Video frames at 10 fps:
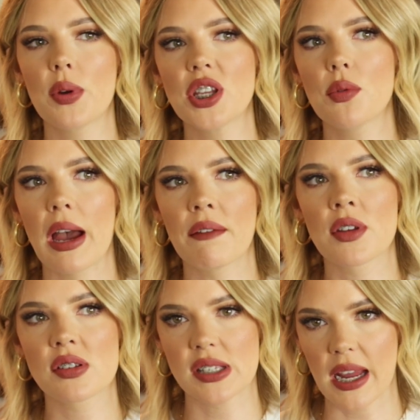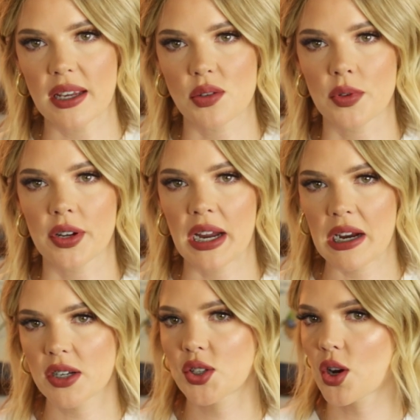when you have those days when your
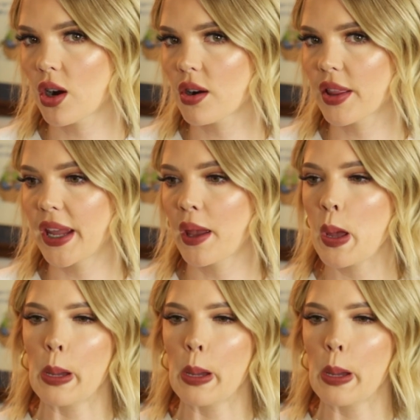hair is curling,